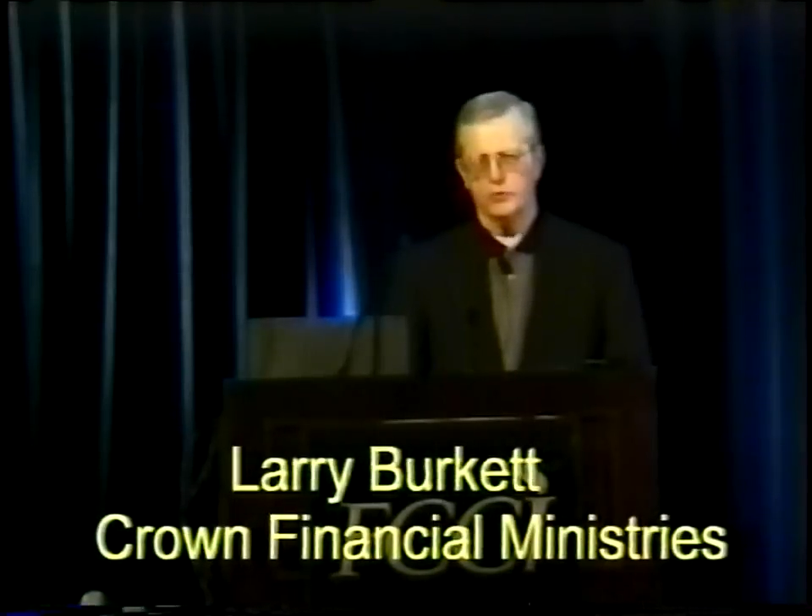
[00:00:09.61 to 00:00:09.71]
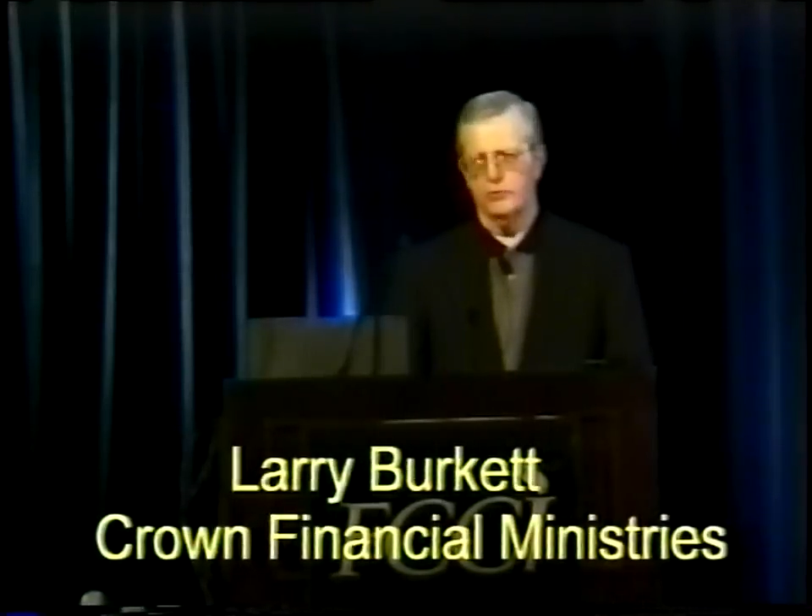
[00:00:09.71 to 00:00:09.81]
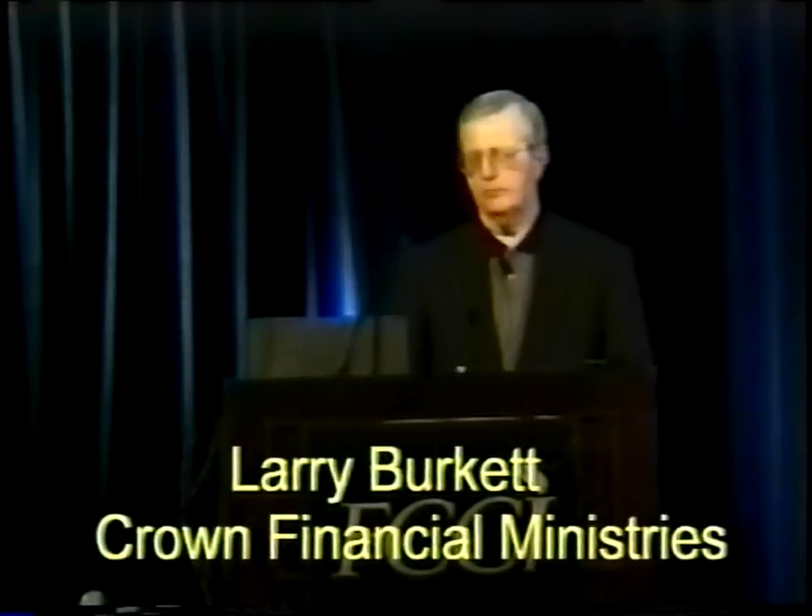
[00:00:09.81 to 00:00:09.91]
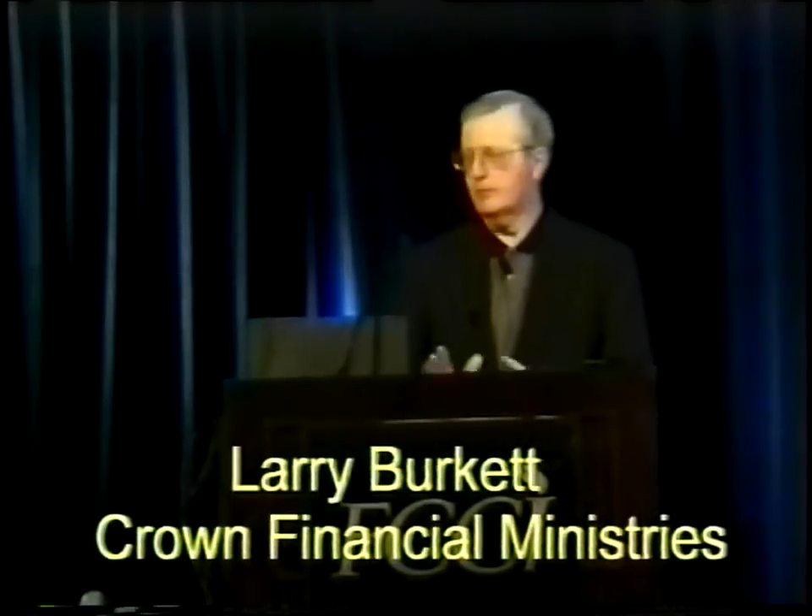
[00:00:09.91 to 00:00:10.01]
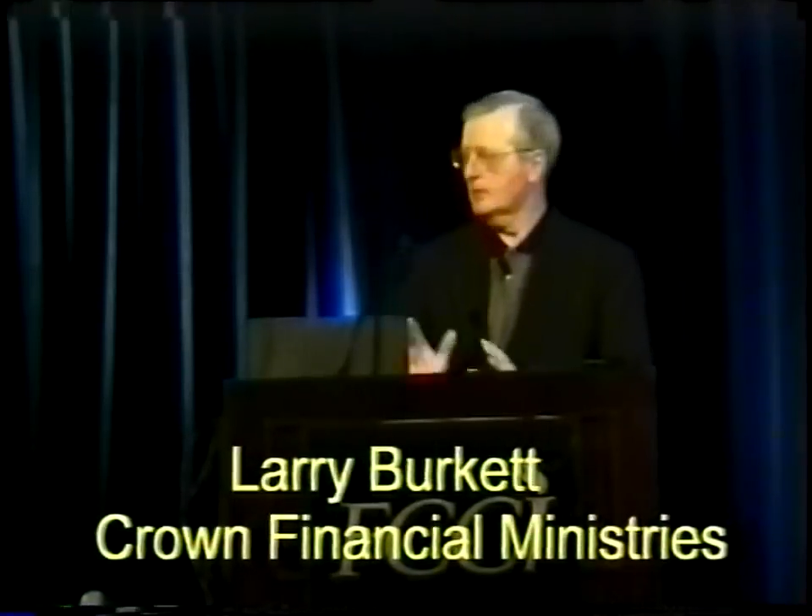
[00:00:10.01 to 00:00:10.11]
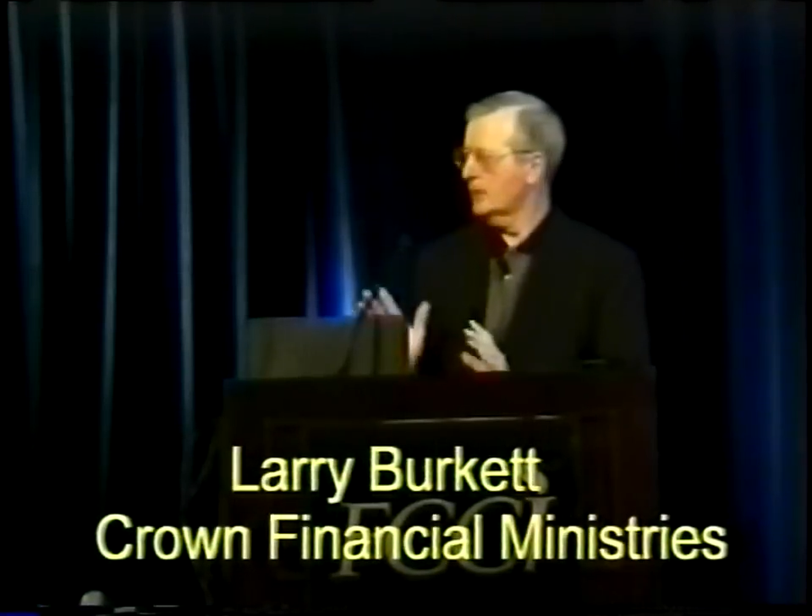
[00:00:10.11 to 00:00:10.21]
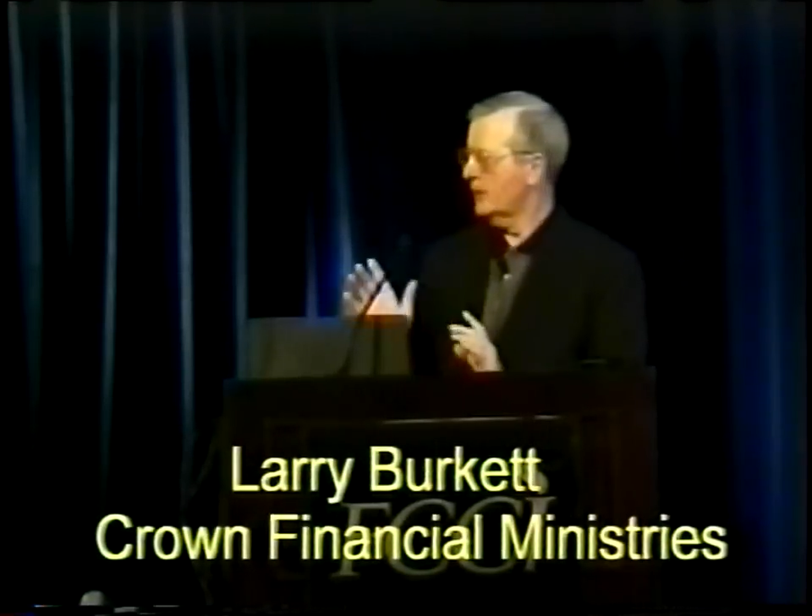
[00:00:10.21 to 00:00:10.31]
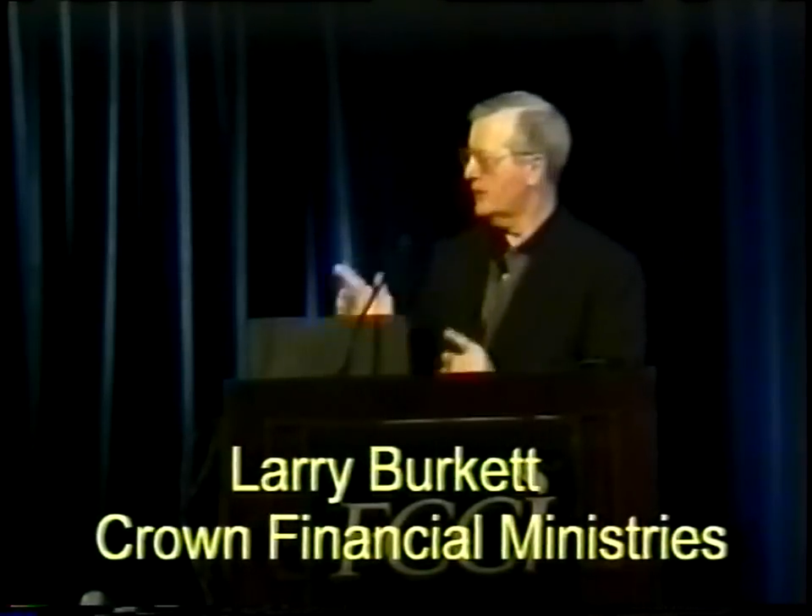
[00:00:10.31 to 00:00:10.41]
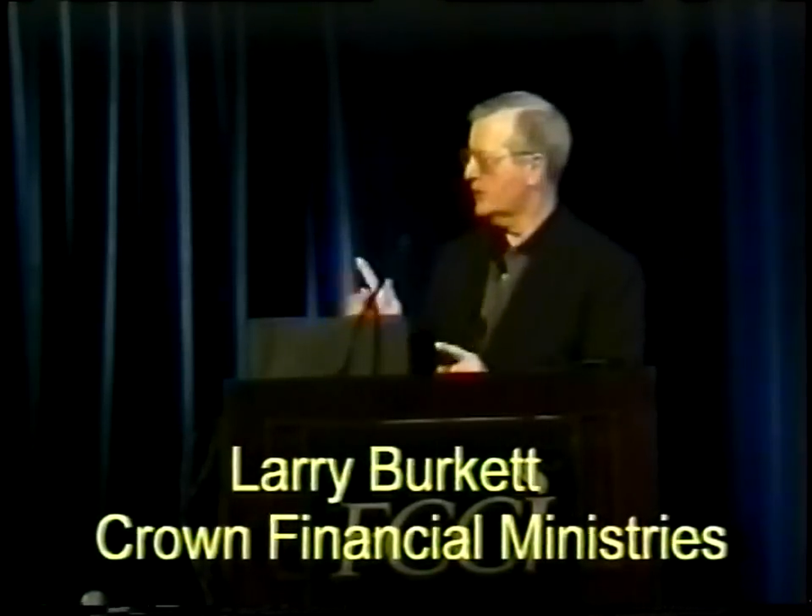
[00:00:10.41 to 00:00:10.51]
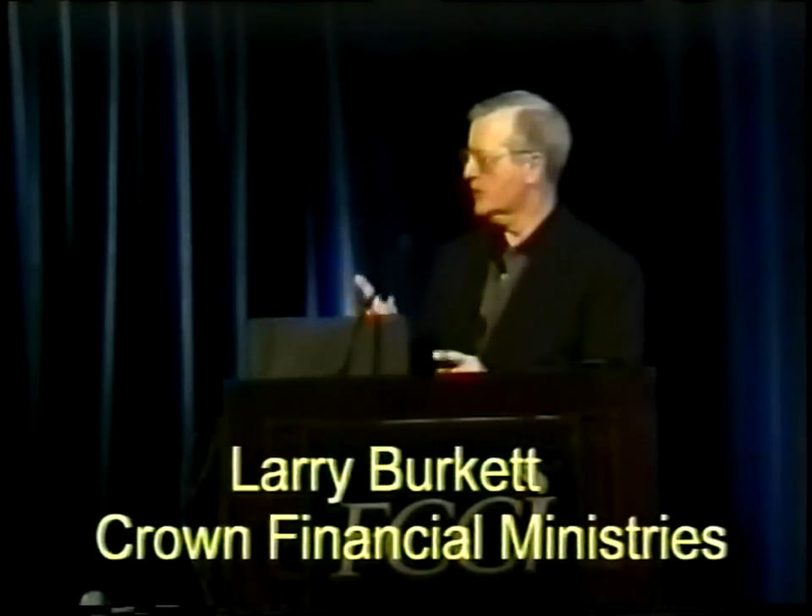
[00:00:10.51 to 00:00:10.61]
group,
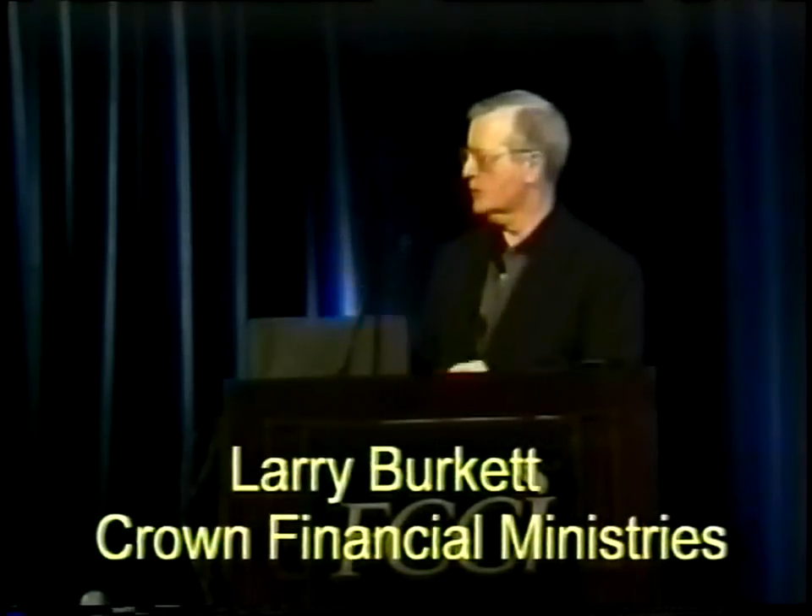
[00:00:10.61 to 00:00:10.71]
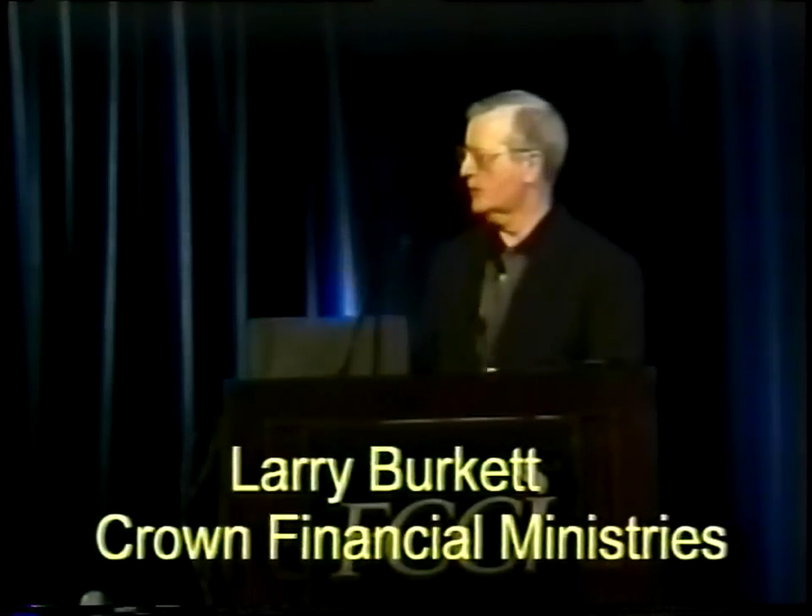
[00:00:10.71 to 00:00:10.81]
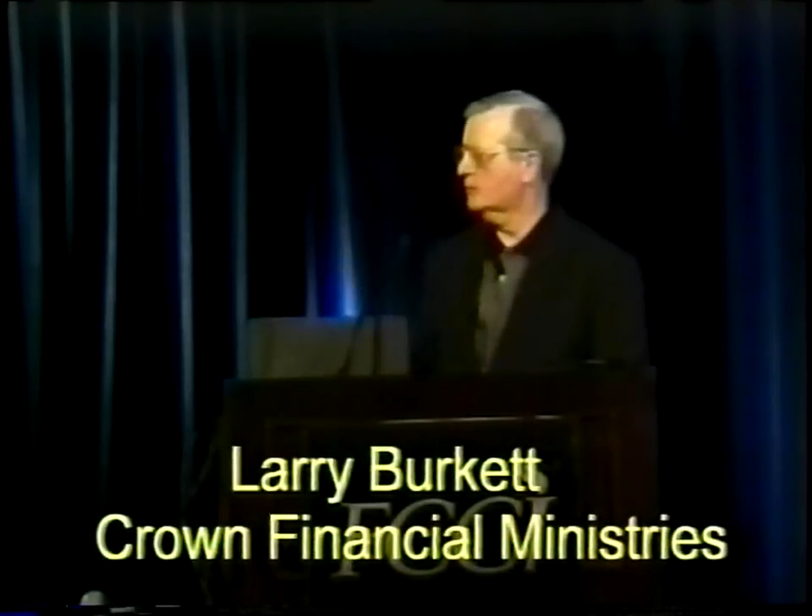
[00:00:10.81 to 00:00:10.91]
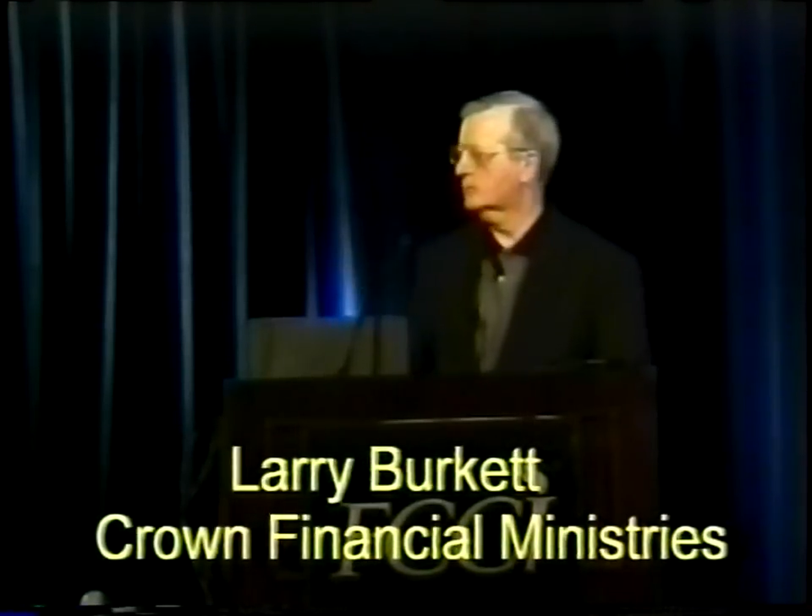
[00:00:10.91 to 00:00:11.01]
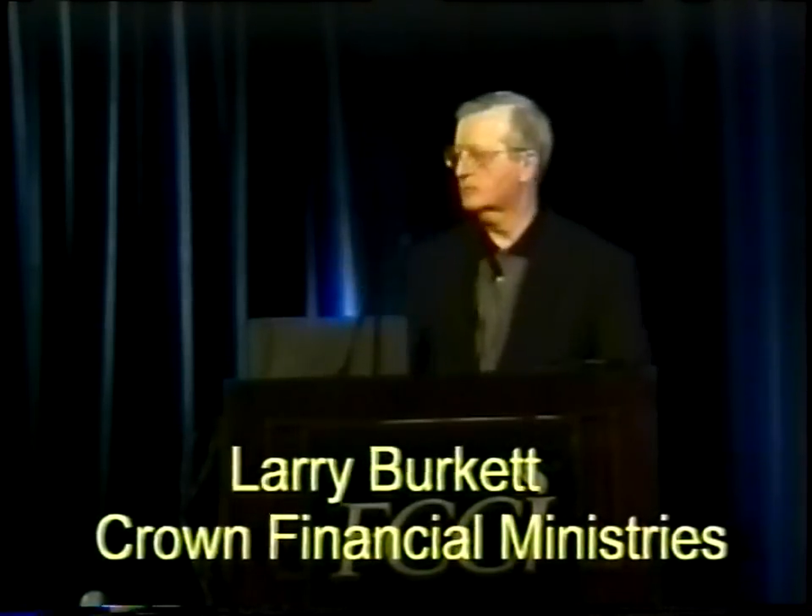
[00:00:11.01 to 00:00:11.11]
is this one.